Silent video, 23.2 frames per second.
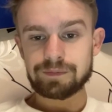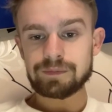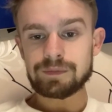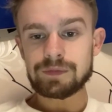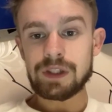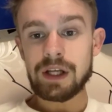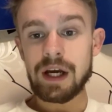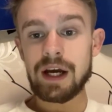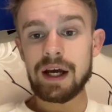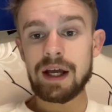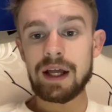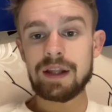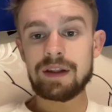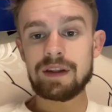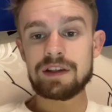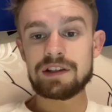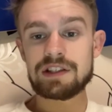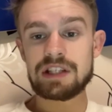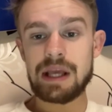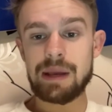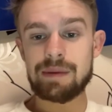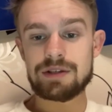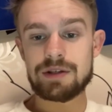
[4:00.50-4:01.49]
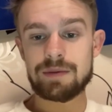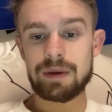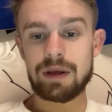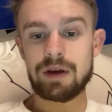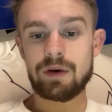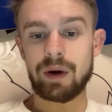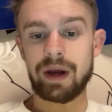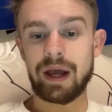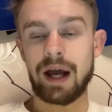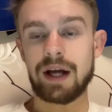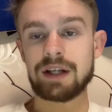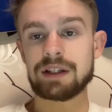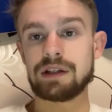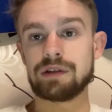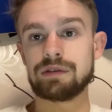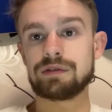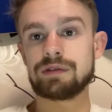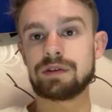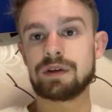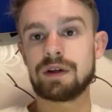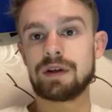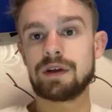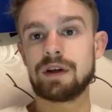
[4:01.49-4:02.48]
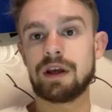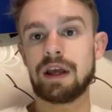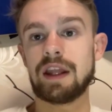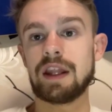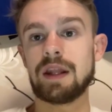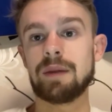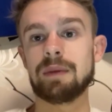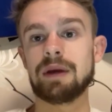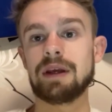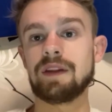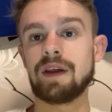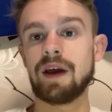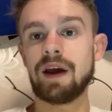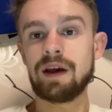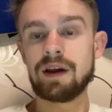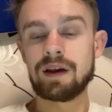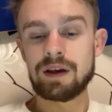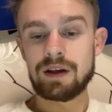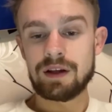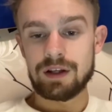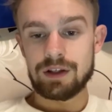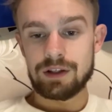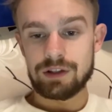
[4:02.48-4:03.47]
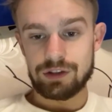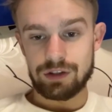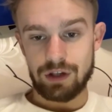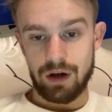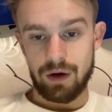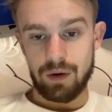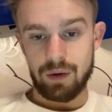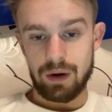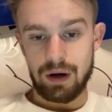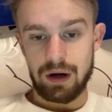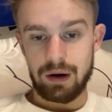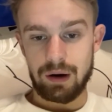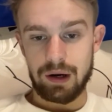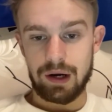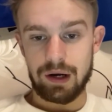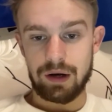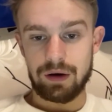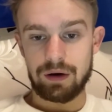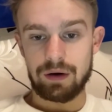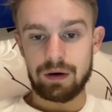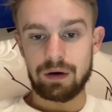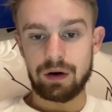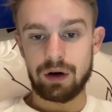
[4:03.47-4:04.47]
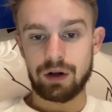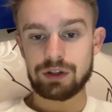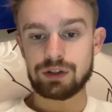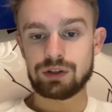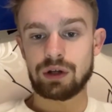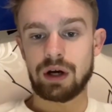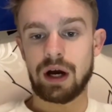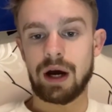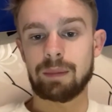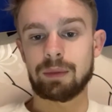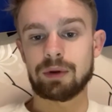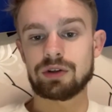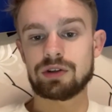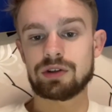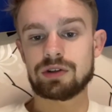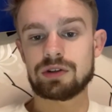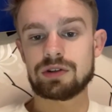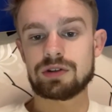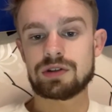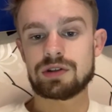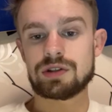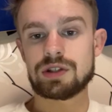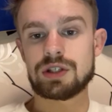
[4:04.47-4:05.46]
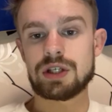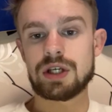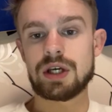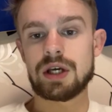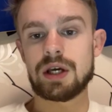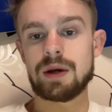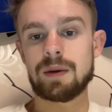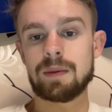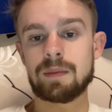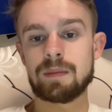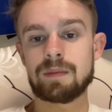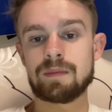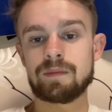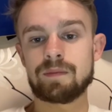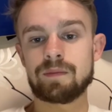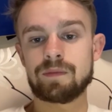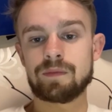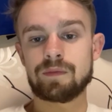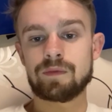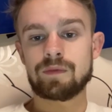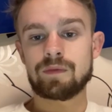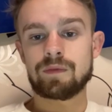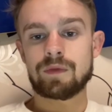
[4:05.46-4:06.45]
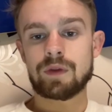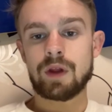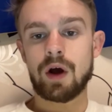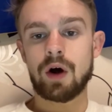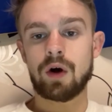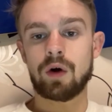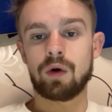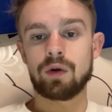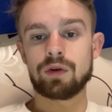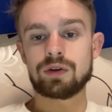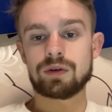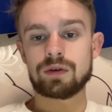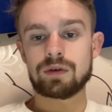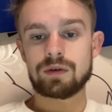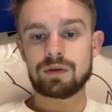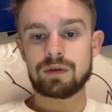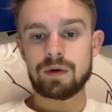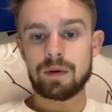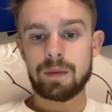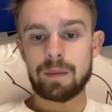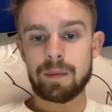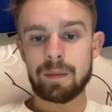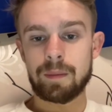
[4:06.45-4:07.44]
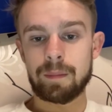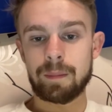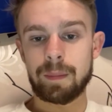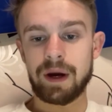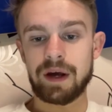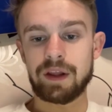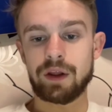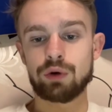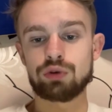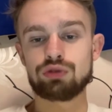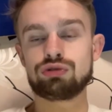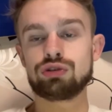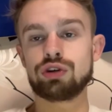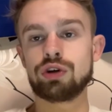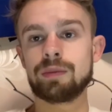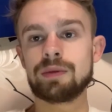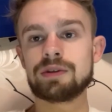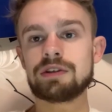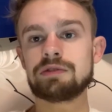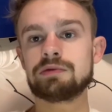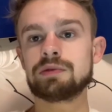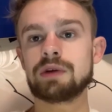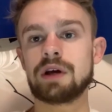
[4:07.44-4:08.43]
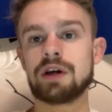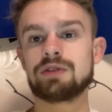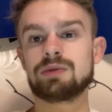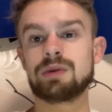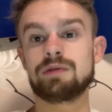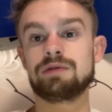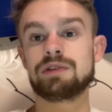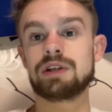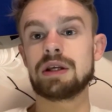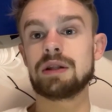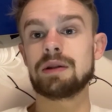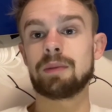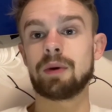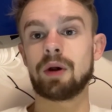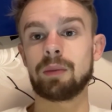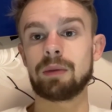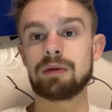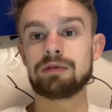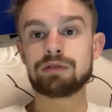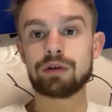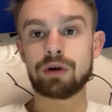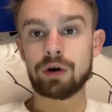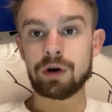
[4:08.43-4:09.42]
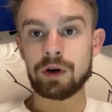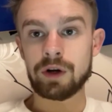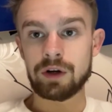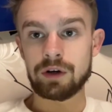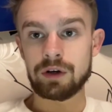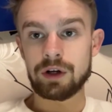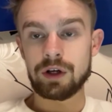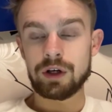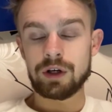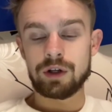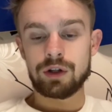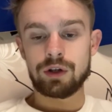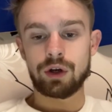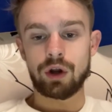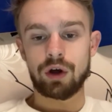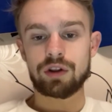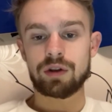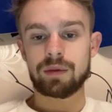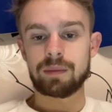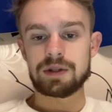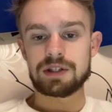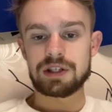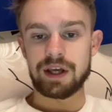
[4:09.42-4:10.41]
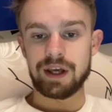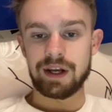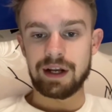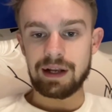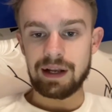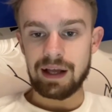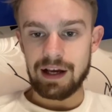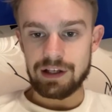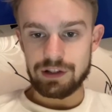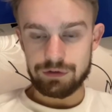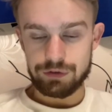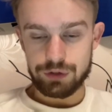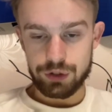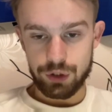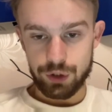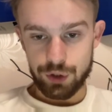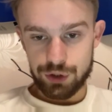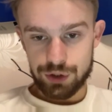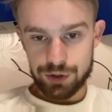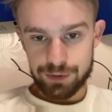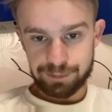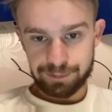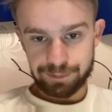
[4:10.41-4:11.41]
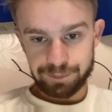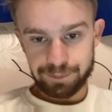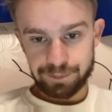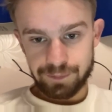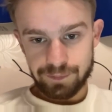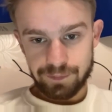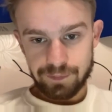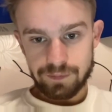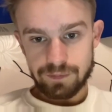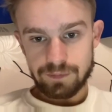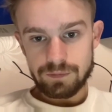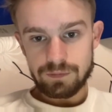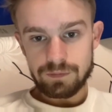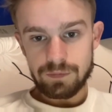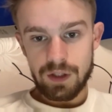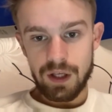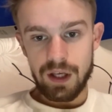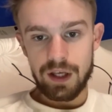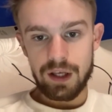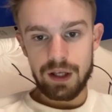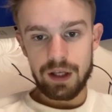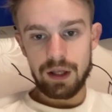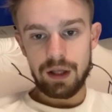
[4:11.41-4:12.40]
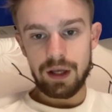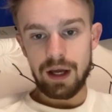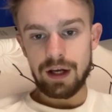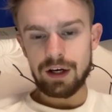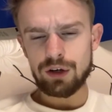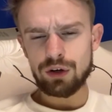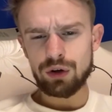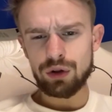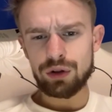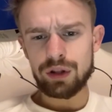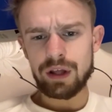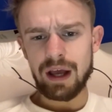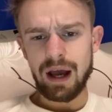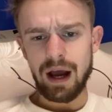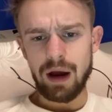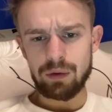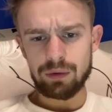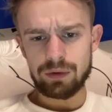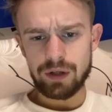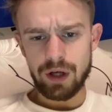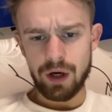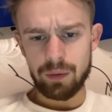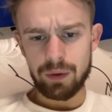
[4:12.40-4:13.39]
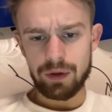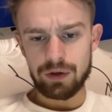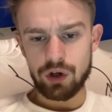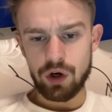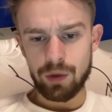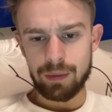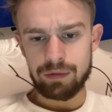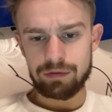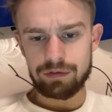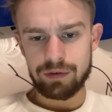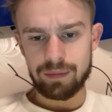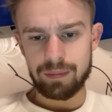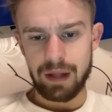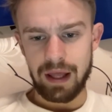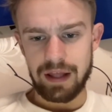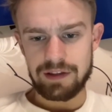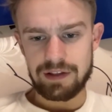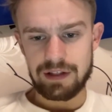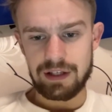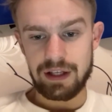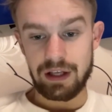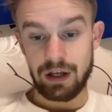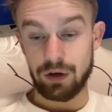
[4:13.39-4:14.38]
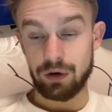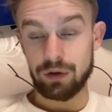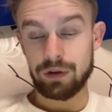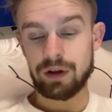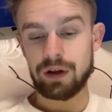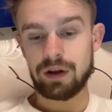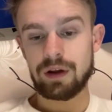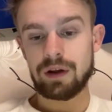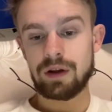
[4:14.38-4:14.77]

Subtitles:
and he seems to be quite active in the media, so I'm not sure how much to hold by those rumours, as we've seen them all before, and nothing materialised, of course. And another outgoing coming from Italy, but